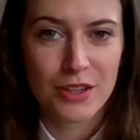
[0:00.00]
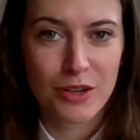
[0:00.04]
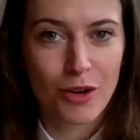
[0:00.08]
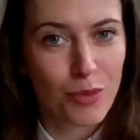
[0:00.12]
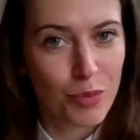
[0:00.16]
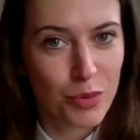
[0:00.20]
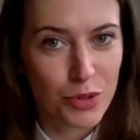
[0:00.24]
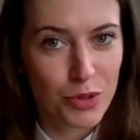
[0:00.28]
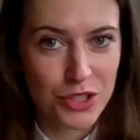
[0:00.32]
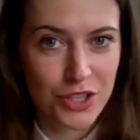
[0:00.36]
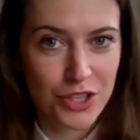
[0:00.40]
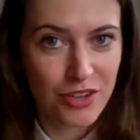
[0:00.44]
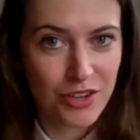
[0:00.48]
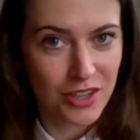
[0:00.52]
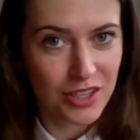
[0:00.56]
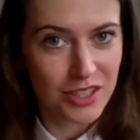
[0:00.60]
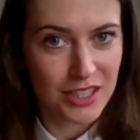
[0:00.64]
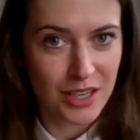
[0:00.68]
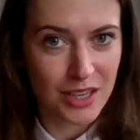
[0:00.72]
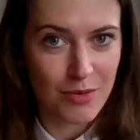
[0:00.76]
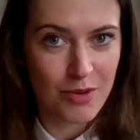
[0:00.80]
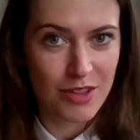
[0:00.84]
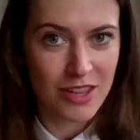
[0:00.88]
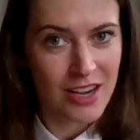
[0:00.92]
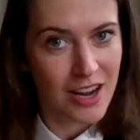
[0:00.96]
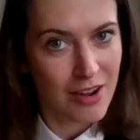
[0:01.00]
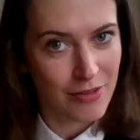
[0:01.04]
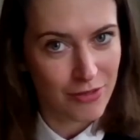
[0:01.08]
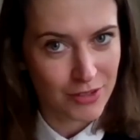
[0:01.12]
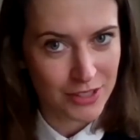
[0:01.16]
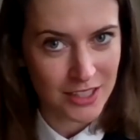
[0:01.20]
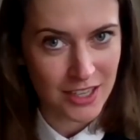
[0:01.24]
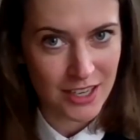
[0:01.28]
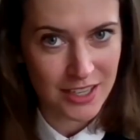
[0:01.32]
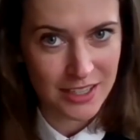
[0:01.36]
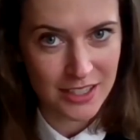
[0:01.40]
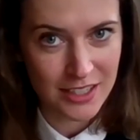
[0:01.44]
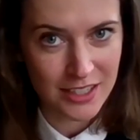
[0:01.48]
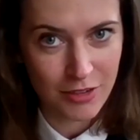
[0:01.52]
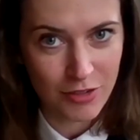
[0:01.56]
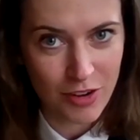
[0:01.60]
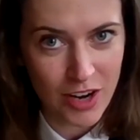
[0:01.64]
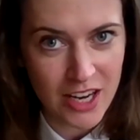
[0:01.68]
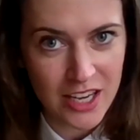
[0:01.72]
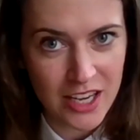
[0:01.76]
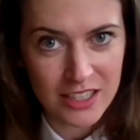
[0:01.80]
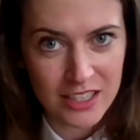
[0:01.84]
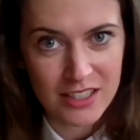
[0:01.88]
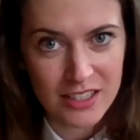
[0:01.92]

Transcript: and opportunity within advertising, right?